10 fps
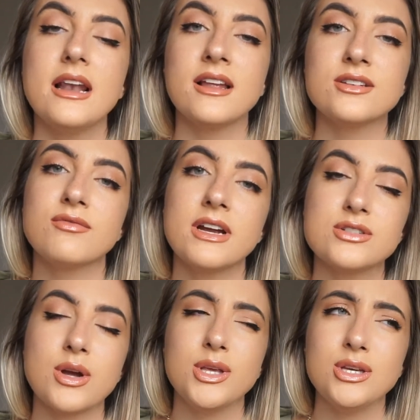London
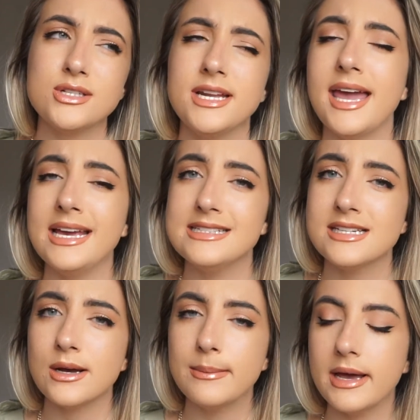Retro are usually
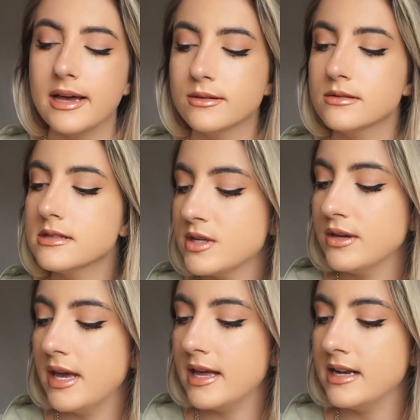£89. So
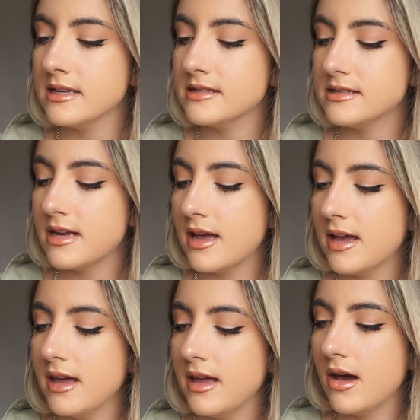yeah, let's
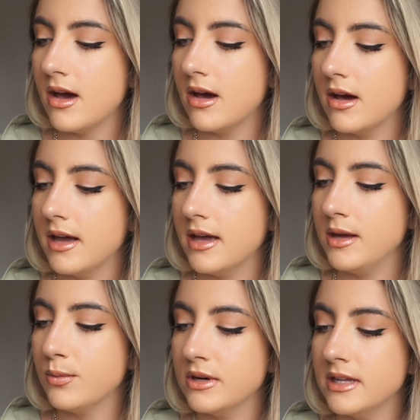say I
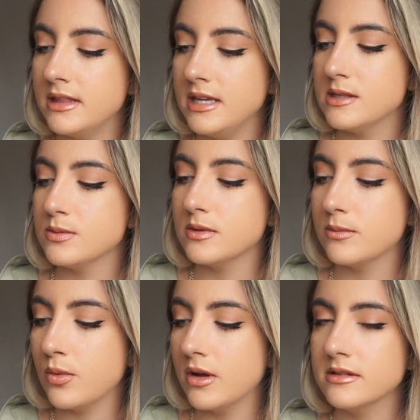wanted these
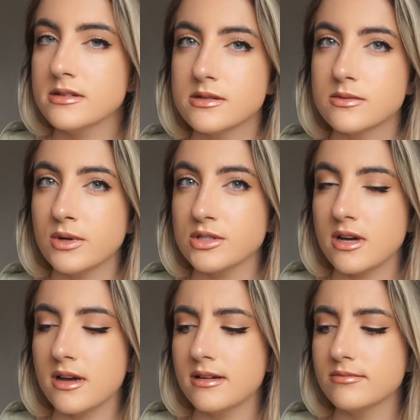ones, which
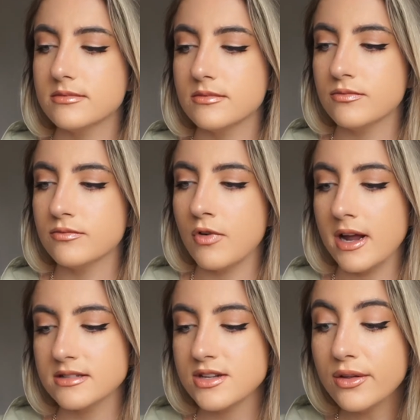are
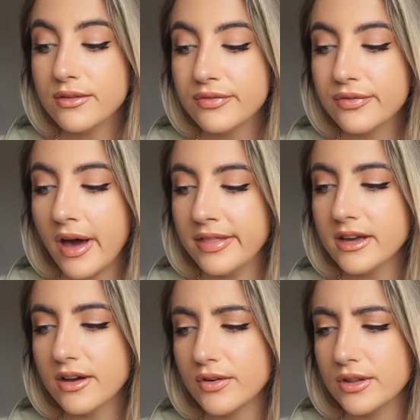Randolph. I
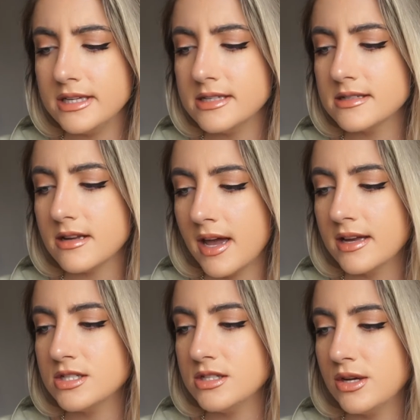think I've got these. I
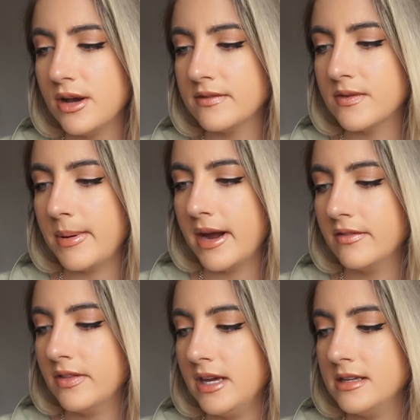actually do have a pair of
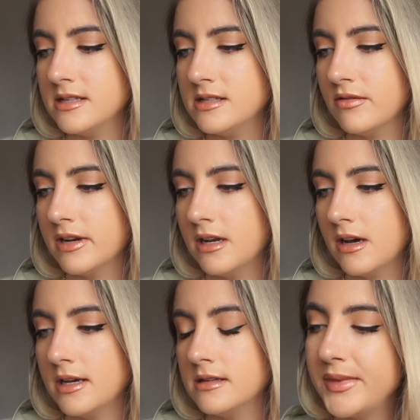these. These are really
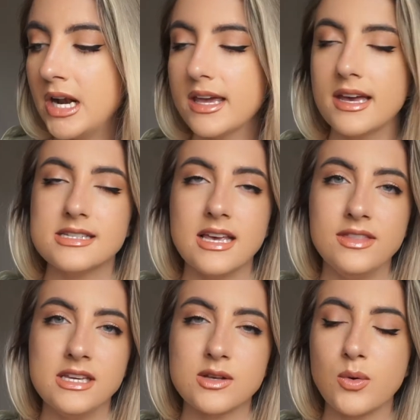nice. Like I said,
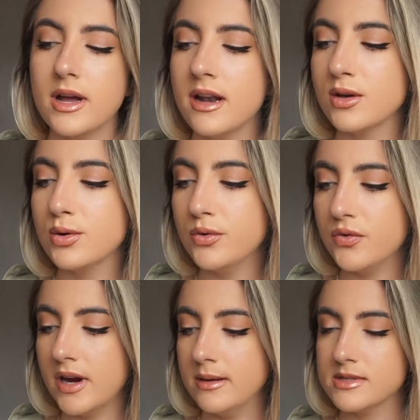these are quite like cool
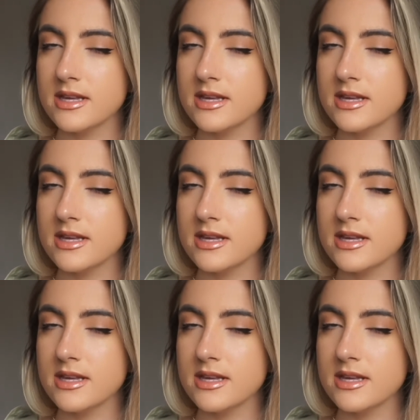frames.